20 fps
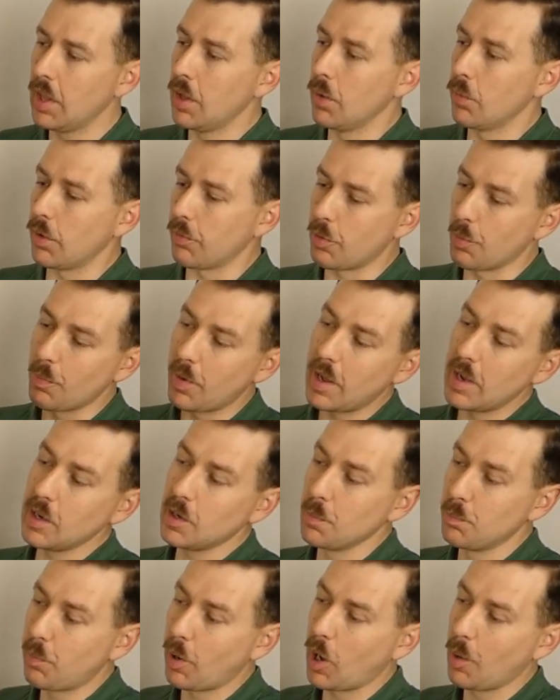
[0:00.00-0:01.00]
We have the main
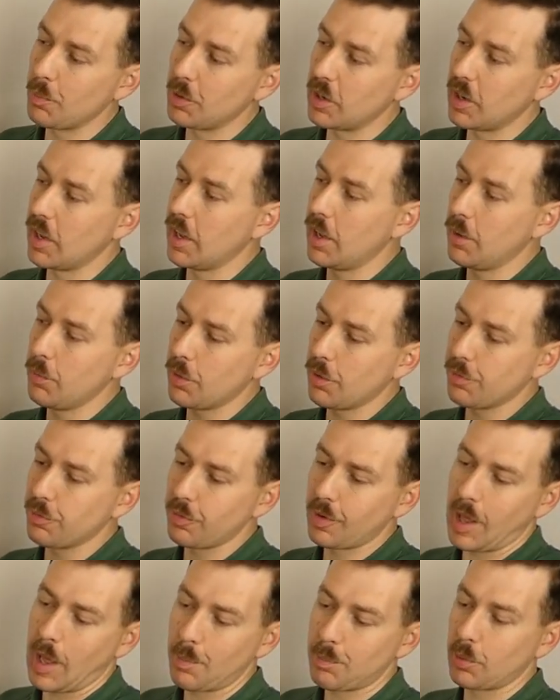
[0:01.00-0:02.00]
compartment here with a
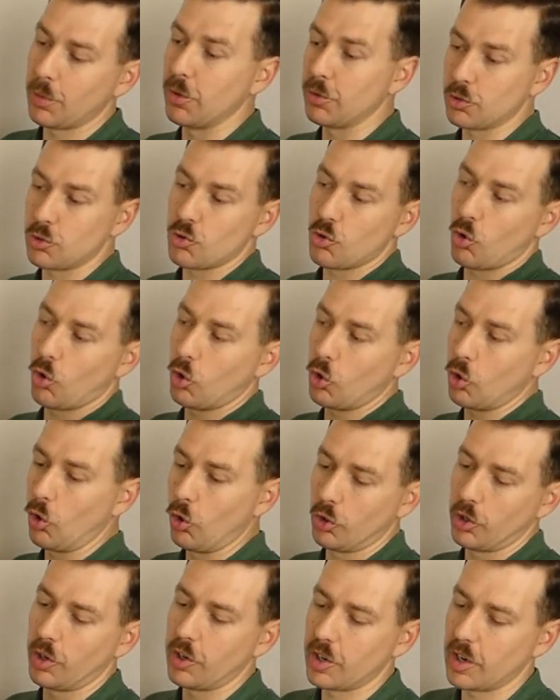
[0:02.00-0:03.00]
flap, and there's a draw
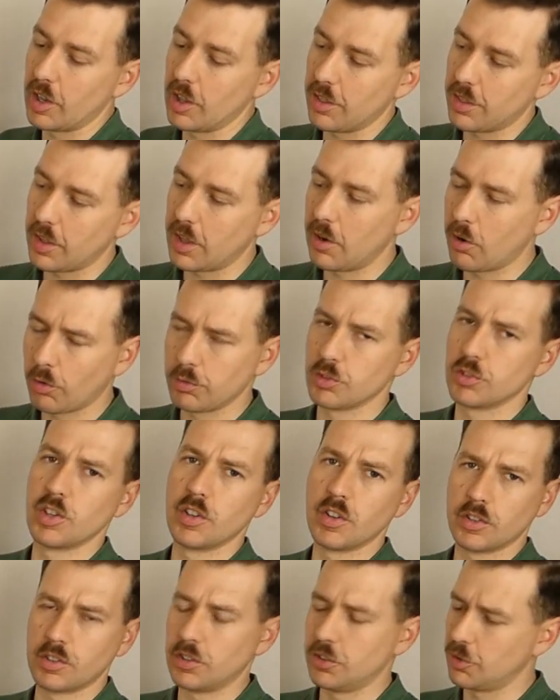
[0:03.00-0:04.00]
cord underneath here. Obviously
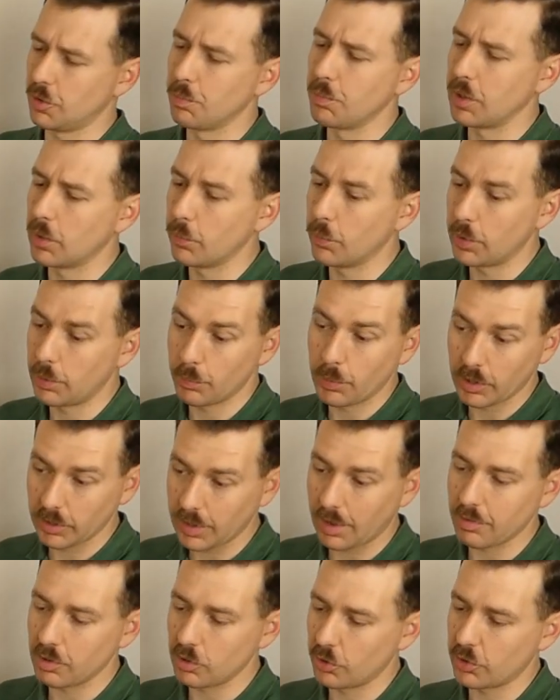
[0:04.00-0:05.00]
this is something we will
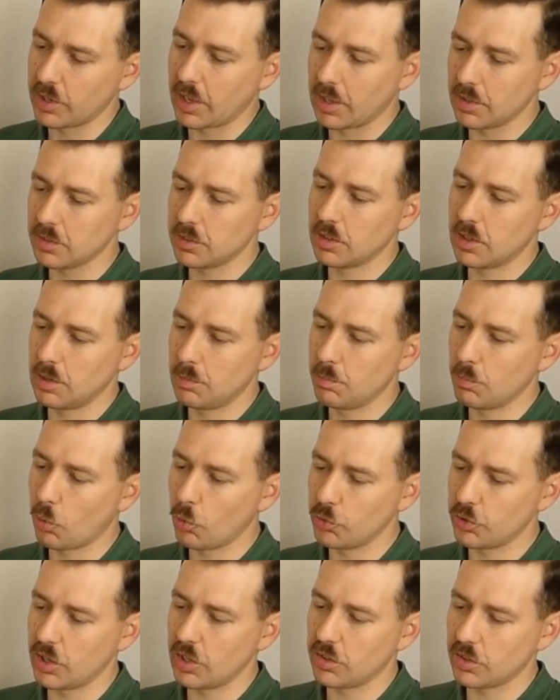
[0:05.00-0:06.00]
have a look at in
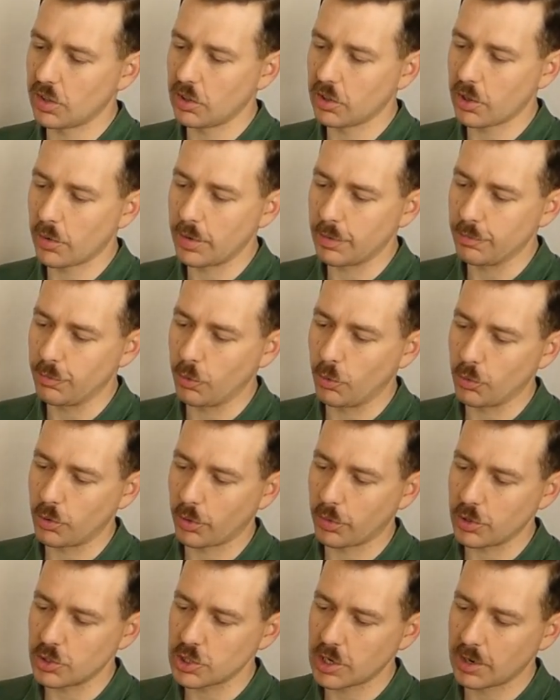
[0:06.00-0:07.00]
more detail going forward
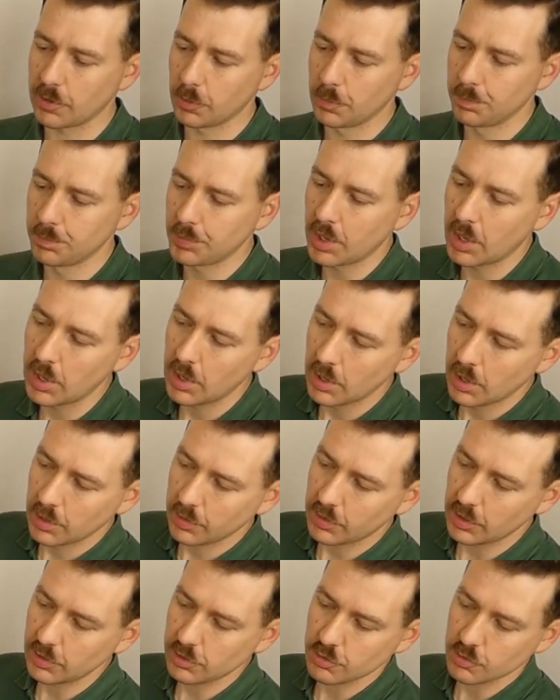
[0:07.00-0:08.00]
on the channel.
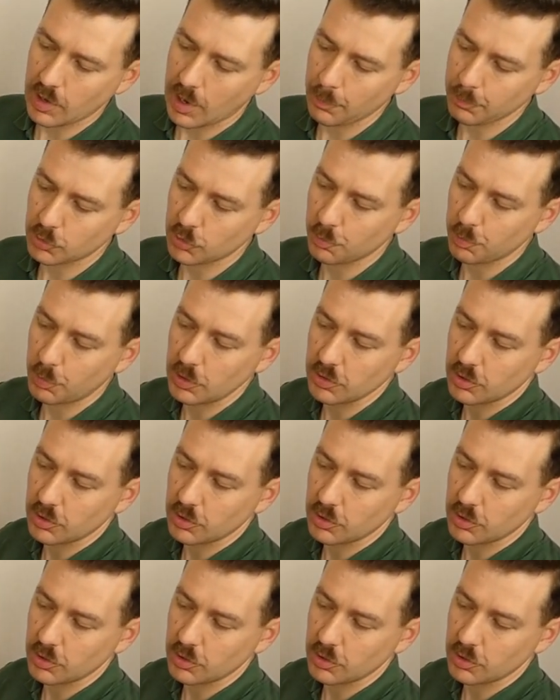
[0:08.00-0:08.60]
The straps have been